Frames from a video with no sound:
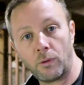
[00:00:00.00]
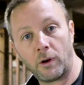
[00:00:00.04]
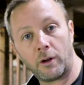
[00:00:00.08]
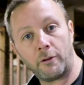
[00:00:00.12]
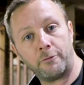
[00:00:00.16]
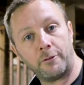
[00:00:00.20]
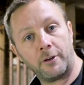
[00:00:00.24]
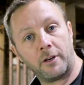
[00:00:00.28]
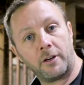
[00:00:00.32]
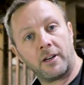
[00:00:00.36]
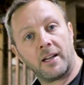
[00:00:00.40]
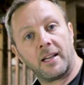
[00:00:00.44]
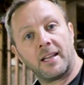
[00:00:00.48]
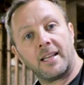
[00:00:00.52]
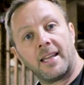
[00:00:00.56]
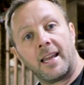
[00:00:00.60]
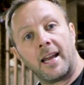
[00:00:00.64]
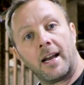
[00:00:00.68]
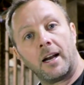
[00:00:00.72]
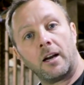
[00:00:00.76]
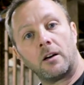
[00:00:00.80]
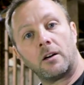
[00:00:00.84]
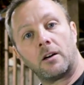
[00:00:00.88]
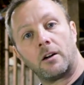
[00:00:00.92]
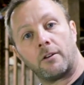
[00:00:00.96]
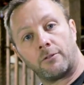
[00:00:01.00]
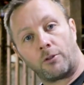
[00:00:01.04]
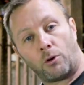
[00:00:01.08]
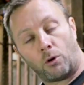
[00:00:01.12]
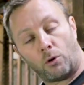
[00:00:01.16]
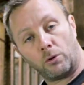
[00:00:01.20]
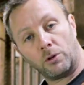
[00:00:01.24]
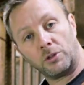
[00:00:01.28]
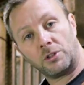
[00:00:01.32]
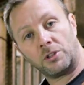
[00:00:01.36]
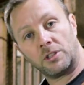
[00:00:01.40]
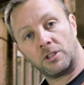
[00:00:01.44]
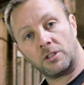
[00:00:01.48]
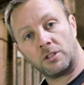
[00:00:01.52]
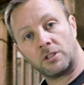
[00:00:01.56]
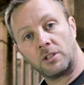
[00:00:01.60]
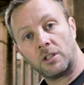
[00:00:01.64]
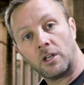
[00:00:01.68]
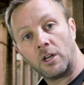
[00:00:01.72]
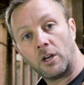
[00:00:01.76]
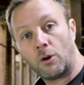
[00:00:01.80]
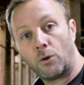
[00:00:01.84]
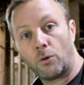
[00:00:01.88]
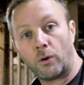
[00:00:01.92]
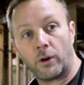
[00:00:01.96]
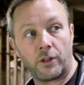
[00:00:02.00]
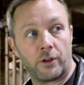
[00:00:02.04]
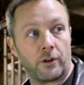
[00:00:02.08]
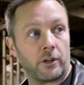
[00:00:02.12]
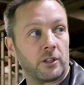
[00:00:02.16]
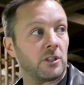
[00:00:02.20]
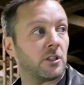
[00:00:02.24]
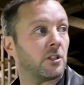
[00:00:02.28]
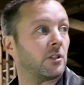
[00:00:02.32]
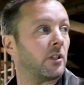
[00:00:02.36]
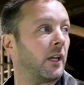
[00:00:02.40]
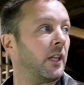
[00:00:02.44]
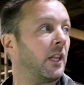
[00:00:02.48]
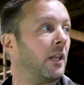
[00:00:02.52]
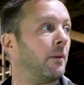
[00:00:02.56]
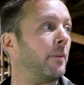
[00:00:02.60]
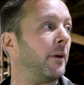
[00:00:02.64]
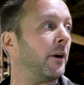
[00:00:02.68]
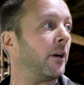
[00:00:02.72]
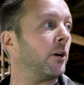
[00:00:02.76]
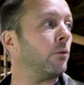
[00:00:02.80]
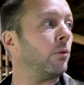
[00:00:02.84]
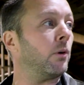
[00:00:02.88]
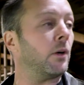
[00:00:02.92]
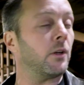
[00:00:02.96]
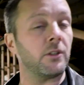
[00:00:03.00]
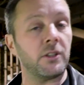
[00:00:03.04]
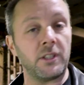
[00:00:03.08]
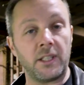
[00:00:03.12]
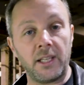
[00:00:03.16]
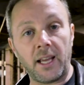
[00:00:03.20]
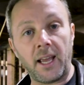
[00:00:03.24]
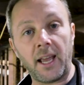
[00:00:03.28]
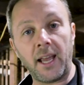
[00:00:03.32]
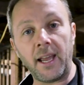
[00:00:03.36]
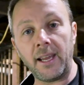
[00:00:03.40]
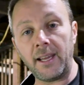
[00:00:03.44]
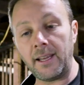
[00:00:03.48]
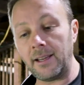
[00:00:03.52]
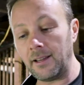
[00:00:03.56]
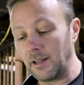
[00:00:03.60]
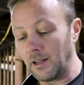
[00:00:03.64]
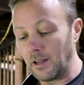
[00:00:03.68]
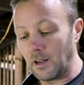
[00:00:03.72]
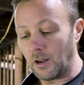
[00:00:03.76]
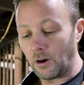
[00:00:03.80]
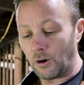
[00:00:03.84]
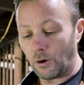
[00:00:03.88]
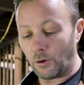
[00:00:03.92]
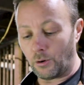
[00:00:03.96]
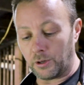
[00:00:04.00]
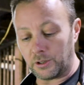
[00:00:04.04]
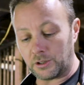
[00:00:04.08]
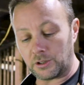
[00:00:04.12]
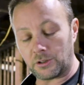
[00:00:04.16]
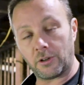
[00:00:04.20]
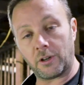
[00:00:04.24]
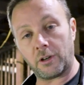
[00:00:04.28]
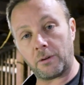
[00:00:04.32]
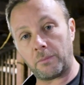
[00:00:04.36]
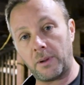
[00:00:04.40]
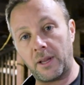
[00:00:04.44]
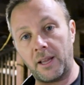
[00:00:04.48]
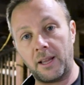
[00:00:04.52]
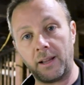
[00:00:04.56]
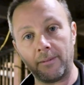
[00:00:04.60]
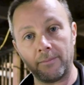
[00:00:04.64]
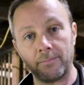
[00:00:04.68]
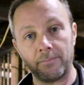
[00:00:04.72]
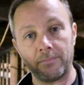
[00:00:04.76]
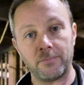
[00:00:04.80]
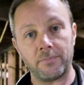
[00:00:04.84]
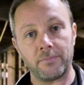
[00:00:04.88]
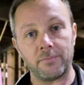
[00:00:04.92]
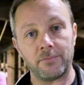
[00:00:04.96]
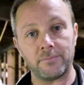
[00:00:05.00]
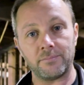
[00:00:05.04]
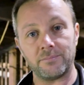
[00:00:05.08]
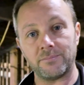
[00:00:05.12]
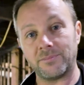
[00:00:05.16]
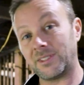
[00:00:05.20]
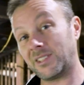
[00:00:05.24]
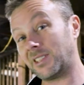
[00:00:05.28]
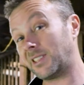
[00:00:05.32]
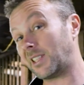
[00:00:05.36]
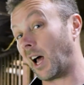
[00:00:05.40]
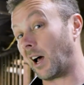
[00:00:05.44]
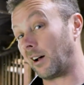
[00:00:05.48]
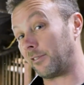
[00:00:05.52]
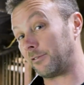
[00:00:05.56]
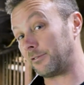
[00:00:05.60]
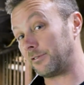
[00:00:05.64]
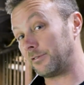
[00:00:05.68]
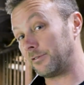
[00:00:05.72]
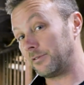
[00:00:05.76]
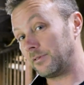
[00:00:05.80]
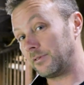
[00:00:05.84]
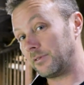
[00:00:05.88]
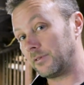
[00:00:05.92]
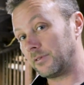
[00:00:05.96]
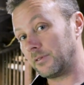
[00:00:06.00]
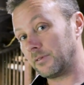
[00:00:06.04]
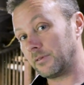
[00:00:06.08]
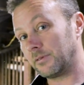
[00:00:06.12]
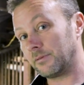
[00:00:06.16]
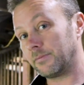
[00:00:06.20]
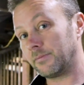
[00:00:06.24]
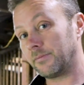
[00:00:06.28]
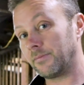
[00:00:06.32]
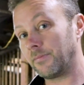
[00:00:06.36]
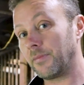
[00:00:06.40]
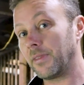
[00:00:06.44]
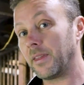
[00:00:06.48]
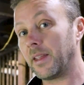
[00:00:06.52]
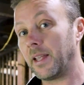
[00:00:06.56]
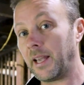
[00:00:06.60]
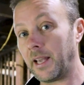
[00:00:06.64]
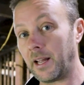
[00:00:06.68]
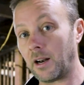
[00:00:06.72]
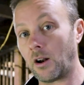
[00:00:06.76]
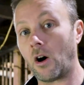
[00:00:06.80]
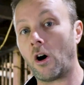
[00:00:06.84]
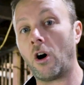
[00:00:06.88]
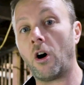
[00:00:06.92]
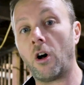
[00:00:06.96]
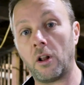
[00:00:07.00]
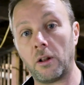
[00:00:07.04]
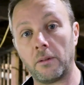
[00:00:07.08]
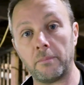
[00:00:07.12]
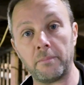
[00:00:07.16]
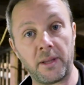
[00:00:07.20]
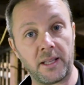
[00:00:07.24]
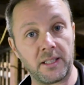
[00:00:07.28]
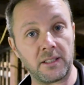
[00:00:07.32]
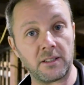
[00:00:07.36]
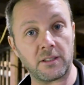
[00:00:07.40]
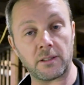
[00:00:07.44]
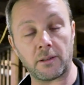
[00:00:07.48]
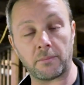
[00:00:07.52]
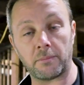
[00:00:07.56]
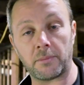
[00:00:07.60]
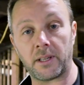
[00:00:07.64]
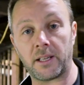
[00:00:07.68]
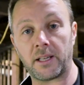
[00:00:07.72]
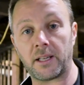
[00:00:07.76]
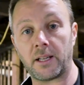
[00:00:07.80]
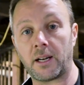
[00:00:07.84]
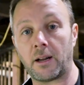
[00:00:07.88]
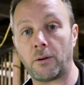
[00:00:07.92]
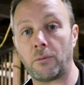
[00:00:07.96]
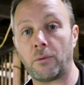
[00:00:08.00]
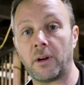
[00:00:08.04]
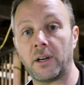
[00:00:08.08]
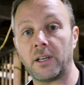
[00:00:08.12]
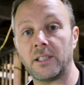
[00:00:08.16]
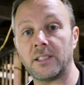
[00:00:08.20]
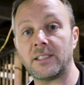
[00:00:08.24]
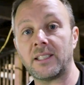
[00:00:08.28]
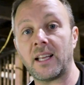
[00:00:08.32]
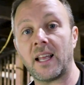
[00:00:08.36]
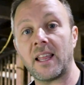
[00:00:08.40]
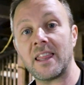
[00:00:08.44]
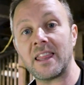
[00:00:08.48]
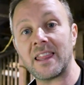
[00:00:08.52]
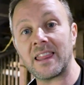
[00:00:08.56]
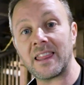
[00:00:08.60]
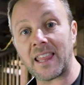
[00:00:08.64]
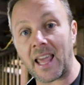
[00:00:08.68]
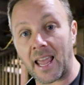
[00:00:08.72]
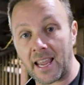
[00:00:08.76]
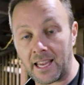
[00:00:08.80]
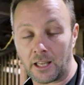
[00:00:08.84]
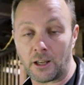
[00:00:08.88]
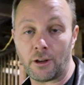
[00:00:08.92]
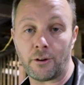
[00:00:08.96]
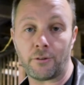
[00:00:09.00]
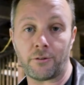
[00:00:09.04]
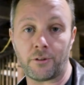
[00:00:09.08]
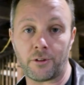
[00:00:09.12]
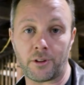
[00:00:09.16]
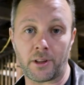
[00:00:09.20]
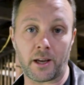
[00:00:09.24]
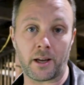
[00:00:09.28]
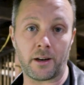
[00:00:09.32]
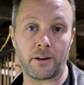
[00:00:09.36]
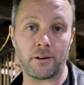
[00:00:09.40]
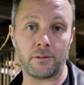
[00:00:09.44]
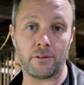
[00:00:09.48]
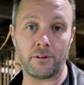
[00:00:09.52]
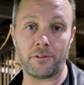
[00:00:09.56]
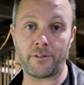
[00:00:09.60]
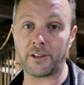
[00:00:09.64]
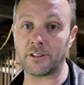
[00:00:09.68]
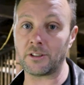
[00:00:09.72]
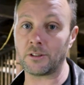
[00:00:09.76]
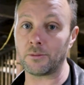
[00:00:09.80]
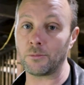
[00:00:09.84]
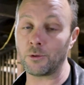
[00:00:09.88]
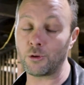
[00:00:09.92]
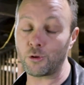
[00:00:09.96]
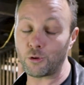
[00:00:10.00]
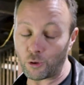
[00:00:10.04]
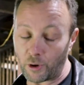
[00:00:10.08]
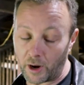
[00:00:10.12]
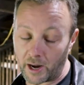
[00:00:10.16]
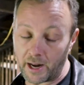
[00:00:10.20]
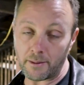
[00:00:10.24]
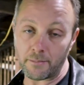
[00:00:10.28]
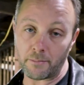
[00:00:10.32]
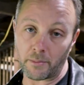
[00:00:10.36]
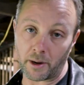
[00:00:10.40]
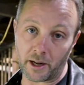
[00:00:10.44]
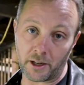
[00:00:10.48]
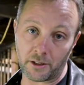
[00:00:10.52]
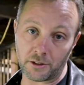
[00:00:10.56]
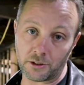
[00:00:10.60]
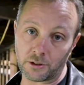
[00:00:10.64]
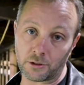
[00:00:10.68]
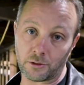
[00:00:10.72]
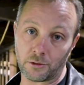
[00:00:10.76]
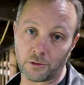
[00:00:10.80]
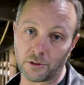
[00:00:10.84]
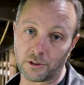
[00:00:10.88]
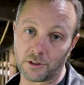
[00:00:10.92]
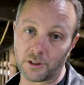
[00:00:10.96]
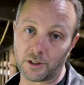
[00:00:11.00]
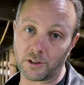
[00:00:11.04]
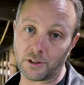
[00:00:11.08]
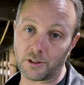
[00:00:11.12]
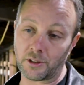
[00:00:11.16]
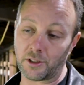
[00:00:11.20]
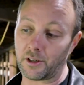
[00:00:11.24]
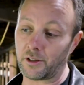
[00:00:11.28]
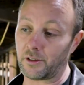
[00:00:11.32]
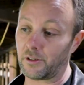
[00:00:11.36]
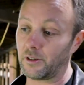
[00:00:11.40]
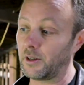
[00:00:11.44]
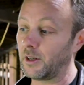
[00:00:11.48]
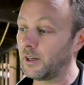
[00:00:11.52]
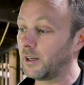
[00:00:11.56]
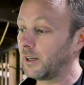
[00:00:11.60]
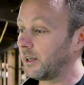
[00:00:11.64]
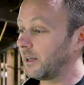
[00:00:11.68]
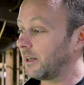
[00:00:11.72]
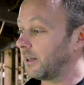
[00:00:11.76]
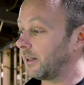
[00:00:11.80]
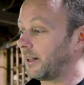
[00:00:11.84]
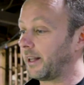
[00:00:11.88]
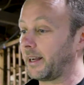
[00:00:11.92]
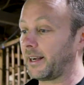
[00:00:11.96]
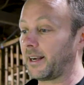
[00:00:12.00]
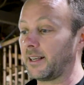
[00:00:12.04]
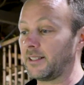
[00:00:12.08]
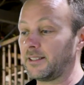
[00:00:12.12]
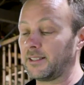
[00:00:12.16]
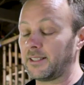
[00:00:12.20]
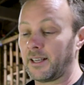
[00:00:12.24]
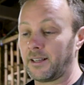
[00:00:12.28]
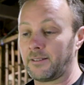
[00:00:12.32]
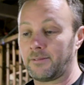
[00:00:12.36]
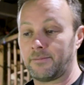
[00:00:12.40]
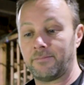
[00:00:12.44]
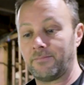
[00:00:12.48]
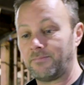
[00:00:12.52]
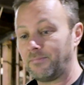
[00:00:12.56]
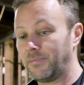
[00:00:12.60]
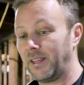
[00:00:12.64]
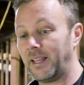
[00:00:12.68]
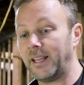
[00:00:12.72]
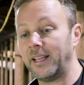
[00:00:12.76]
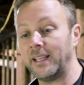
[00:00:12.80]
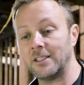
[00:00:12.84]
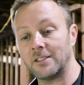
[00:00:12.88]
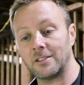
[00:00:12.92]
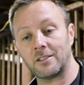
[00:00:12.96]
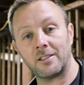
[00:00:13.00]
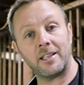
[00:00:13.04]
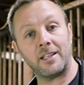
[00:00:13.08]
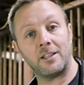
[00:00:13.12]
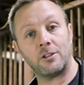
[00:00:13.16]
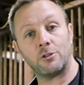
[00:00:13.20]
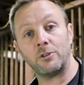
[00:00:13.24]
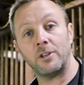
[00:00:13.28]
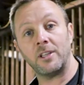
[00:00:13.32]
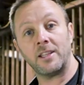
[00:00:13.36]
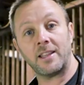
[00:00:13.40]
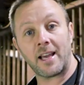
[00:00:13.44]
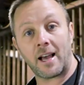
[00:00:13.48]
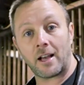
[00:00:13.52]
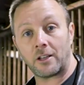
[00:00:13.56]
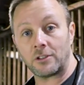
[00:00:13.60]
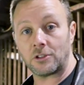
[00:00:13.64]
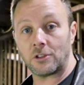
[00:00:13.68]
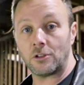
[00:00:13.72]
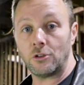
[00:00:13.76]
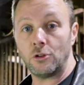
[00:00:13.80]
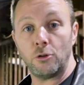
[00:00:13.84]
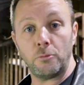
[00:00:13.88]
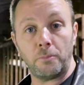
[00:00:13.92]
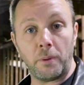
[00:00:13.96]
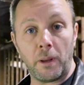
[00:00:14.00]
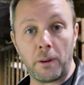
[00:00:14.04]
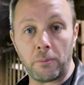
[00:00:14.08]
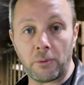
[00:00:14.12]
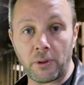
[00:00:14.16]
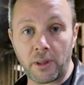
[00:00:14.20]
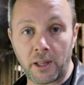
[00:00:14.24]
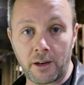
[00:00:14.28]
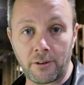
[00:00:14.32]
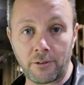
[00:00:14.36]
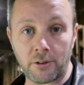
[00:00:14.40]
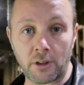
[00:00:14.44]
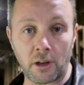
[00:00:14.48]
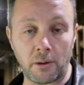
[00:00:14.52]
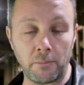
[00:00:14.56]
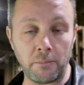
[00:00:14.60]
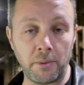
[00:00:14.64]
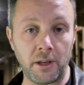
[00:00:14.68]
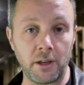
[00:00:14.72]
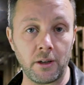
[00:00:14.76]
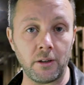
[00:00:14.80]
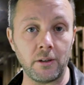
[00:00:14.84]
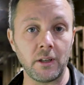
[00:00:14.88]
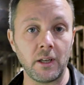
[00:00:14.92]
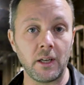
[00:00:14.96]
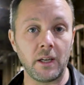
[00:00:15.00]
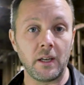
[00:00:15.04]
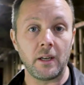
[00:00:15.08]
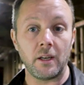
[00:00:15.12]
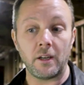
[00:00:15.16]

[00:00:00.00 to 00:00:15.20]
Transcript: welfare, and care of the horses, whether it's slightly better quality hay or it's going to be stuff it all means something, and I wanted to say thank you for that. I've had some great milestones this year. Like I said, easily 3,000 new people that have come here,